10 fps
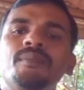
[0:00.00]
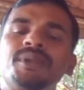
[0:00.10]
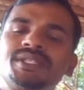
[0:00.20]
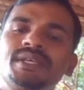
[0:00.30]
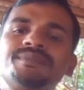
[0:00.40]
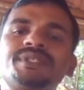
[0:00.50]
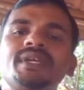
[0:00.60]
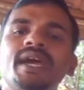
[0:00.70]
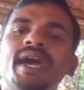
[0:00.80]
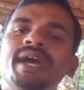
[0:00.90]
prisms
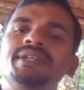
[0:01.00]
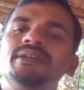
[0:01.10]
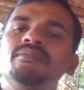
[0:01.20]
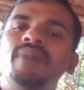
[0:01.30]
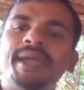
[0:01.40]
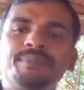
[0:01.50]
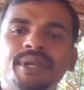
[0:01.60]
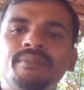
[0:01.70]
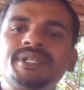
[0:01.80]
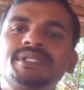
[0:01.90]
and
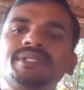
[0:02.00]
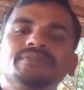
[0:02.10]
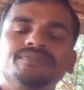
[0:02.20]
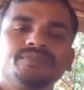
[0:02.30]
bipyramids.